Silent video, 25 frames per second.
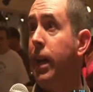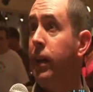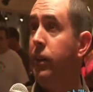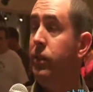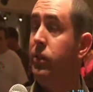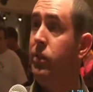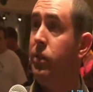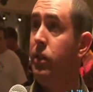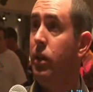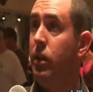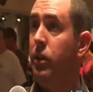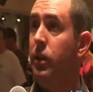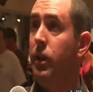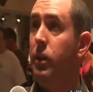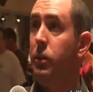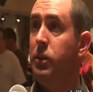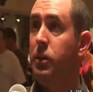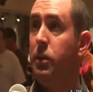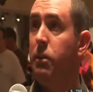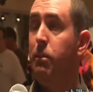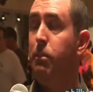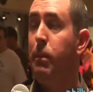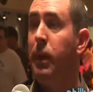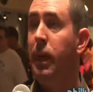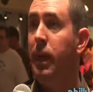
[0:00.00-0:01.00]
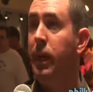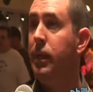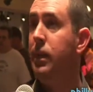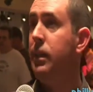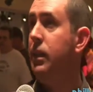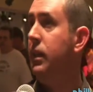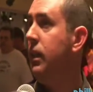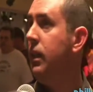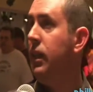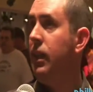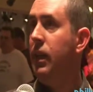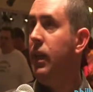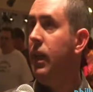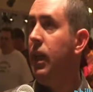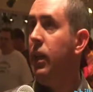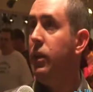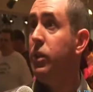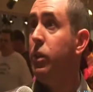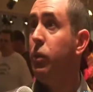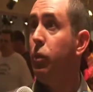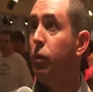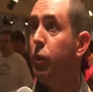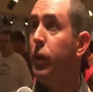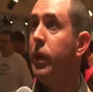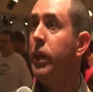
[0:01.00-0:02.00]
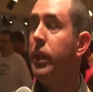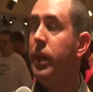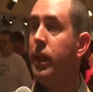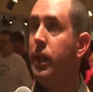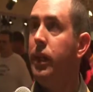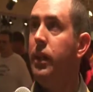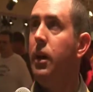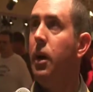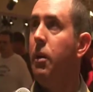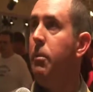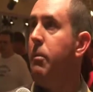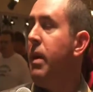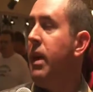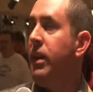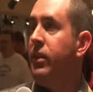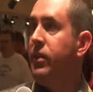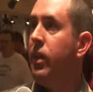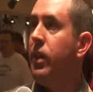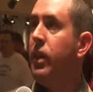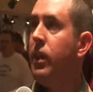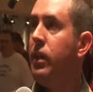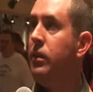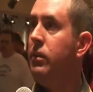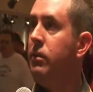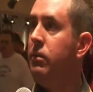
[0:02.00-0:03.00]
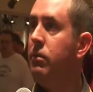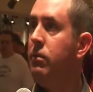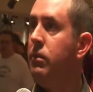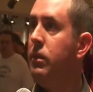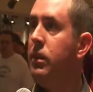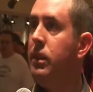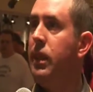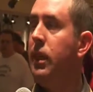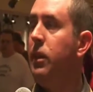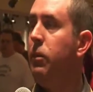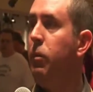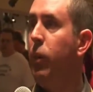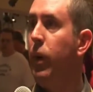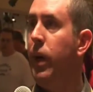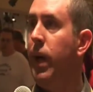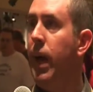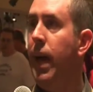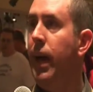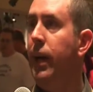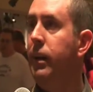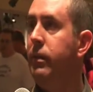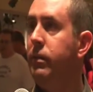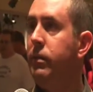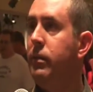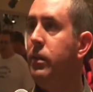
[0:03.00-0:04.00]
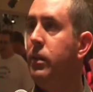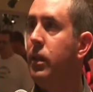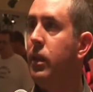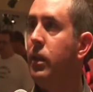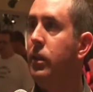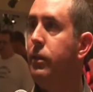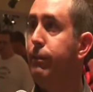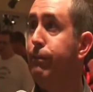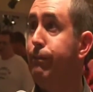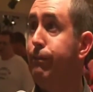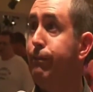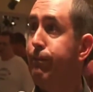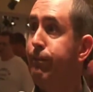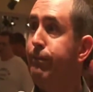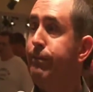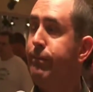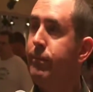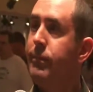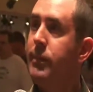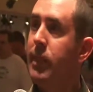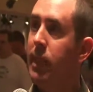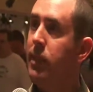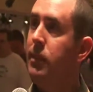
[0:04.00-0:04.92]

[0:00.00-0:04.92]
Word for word: So that was a big, it was a really amazing team we had. So, yeah.